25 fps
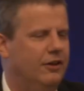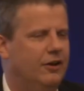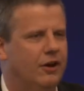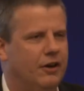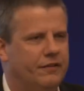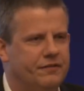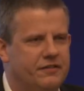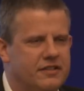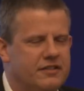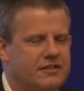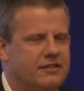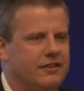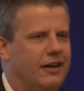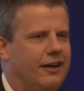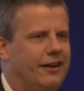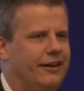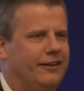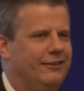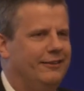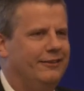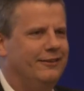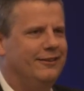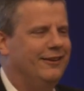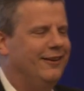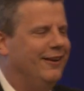of the slide,
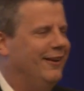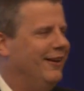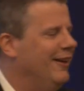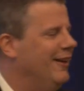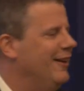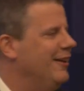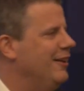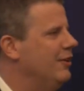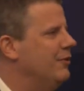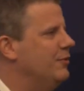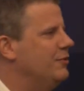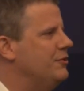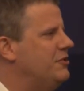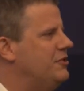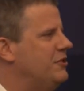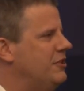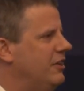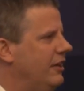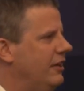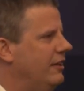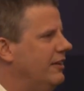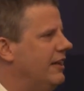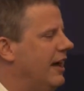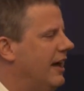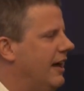you will
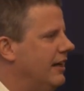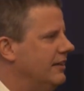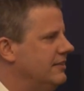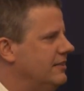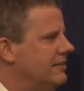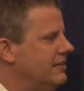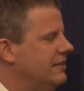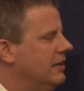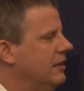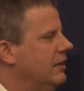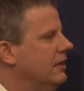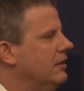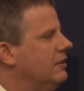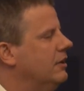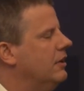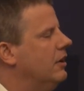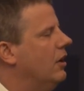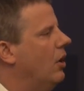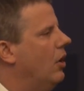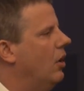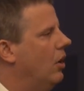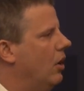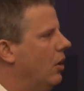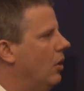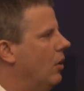see that they're
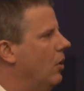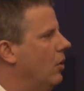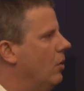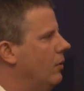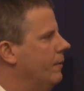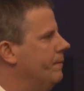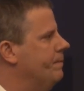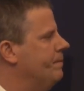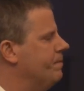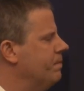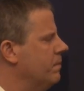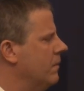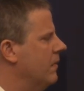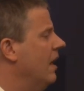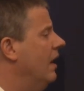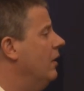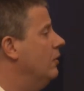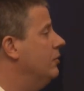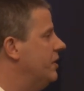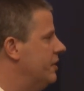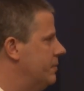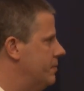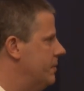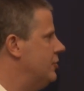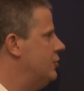all on
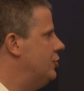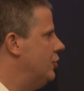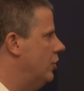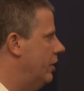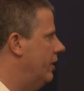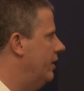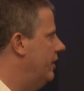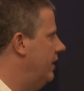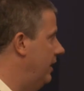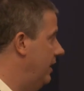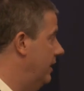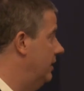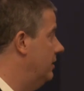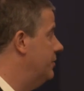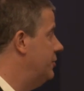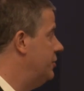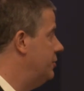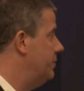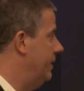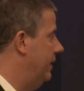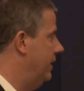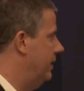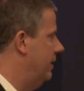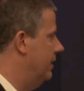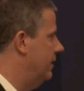the majority
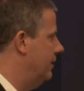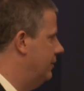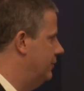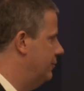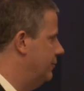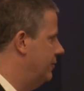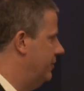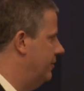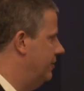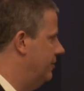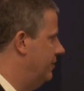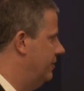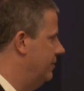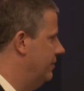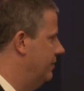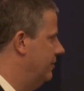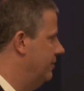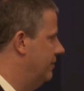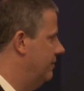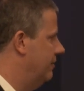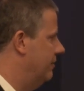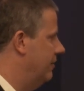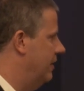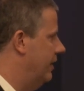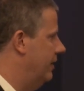English-speaking countries,
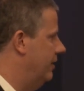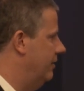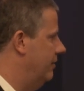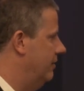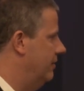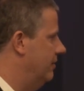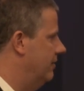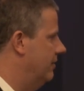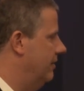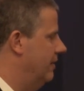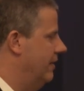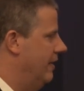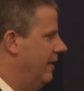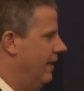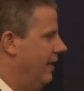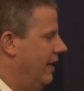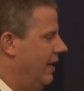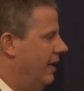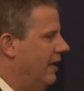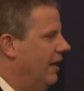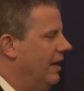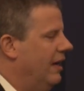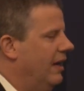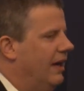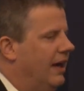right?
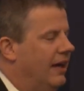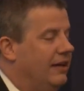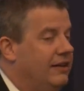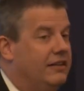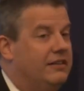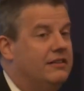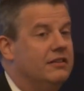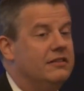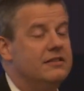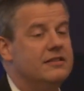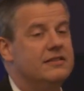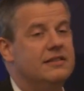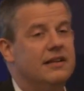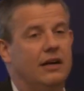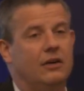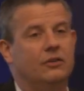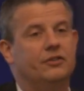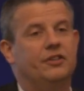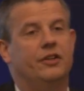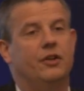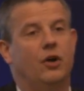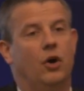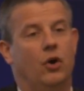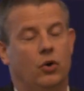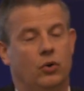And it turns out
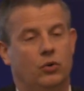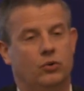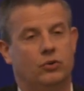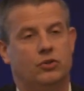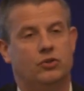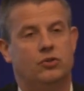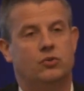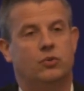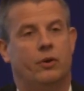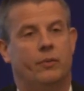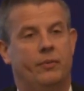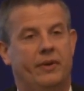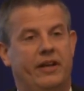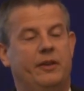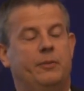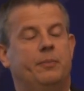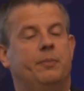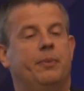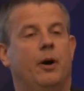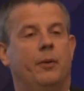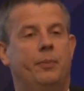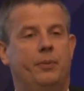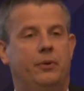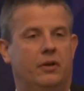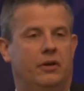that oats were made
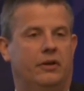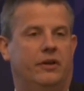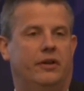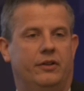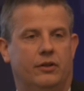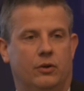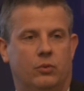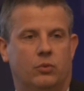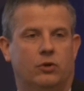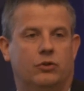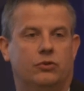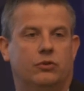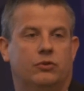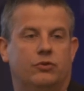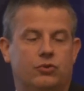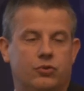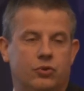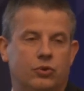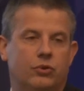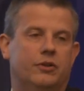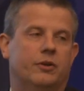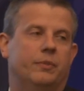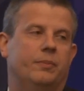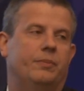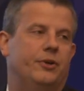popular in the world
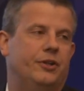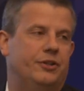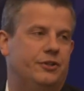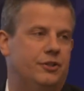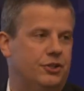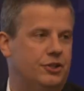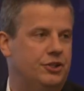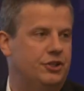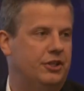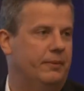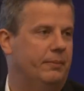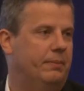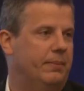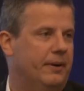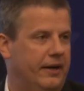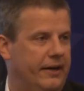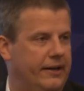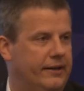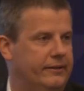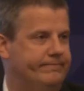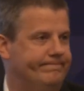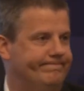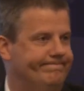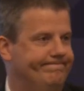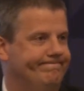through the British
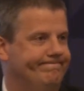Empire,